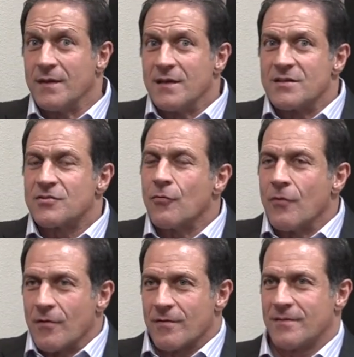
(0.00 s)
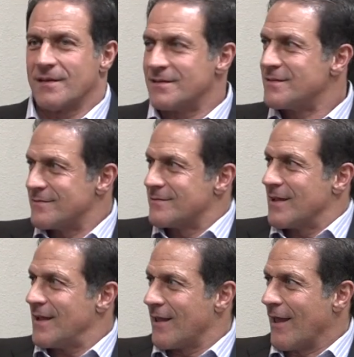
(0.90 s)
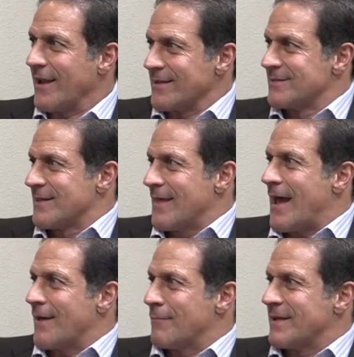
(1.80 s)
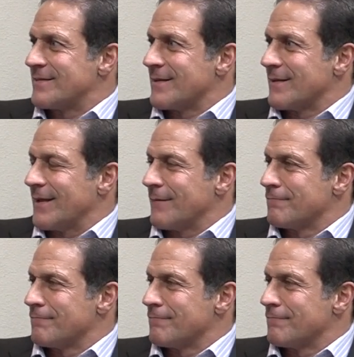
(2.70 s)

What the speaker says: So this is likens to that, basically.